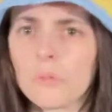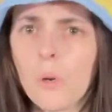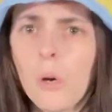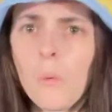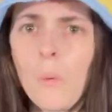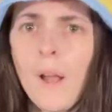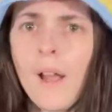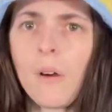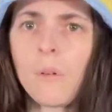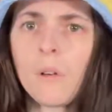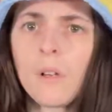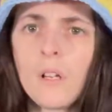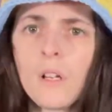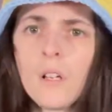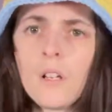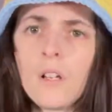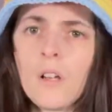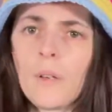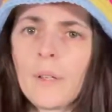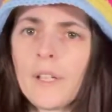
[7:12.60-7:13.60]
Oh wow.
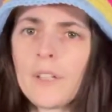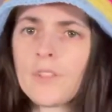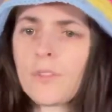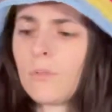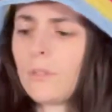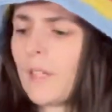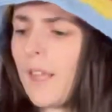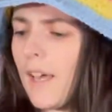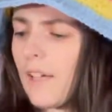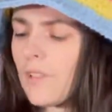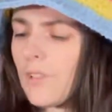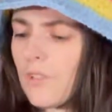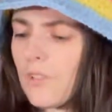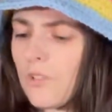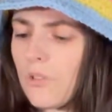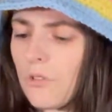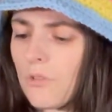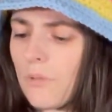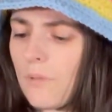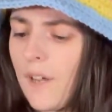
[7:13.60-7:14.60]
Okay, so last
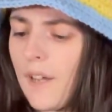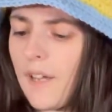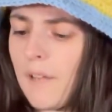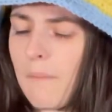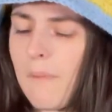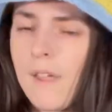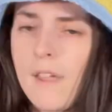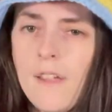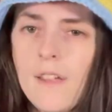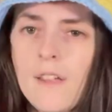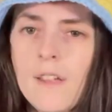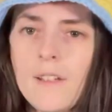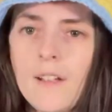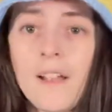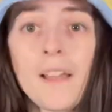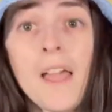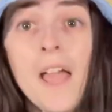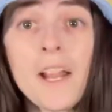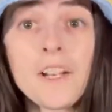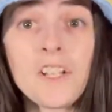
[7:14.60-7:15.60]
two I
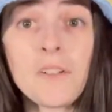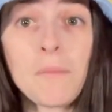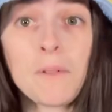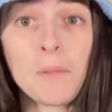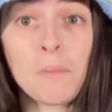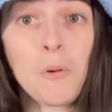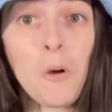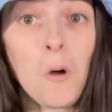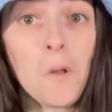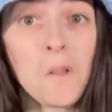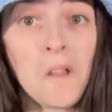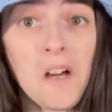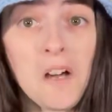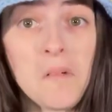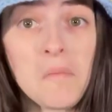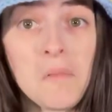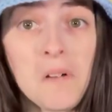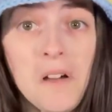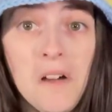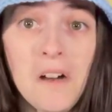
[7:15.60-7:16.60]
actually put a poll
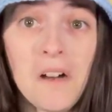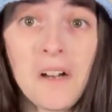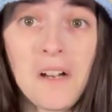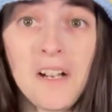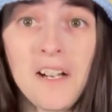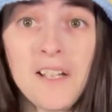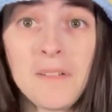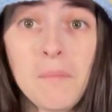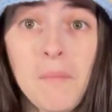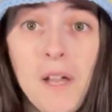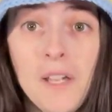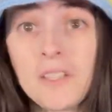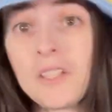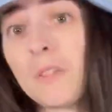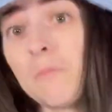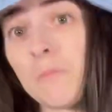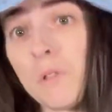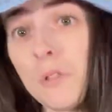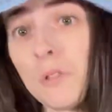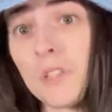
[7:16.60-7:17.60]
up on my
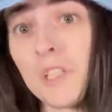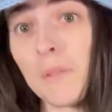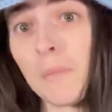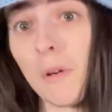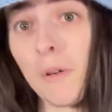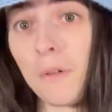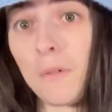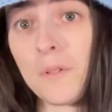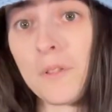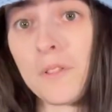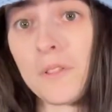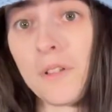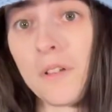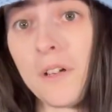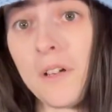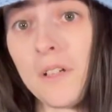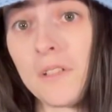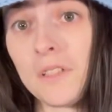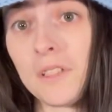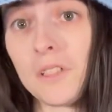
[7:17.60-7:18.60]
community post
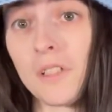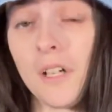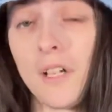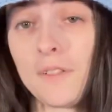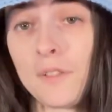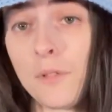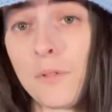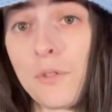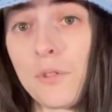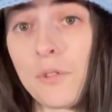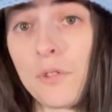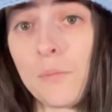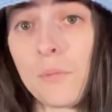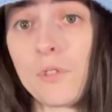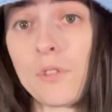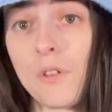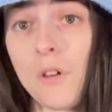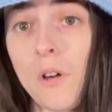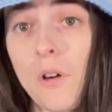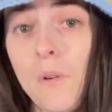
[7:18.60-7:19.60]
on YouTube.
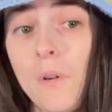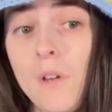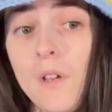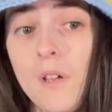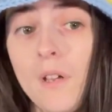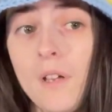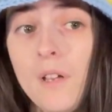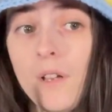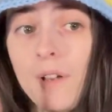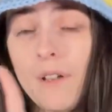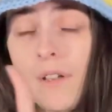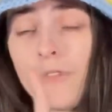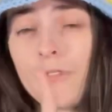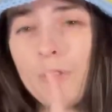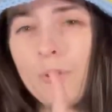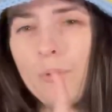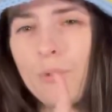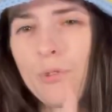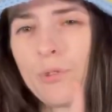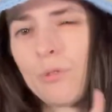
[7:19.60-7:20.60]
So if
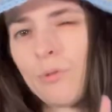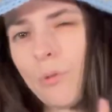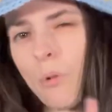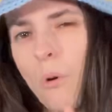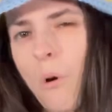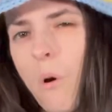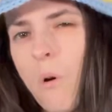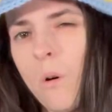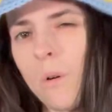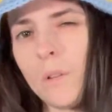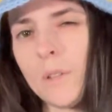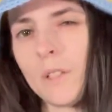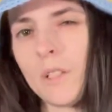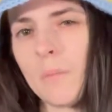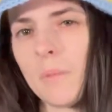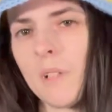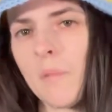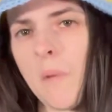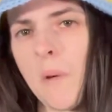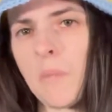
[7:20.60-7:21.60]
you scroll a little
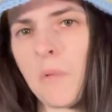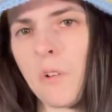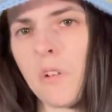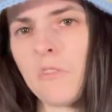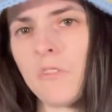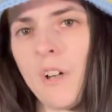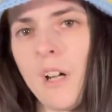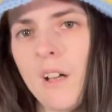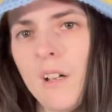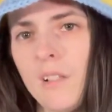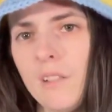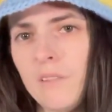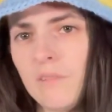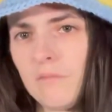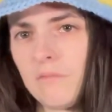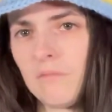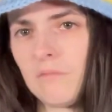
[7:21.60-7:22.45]
bit my profile,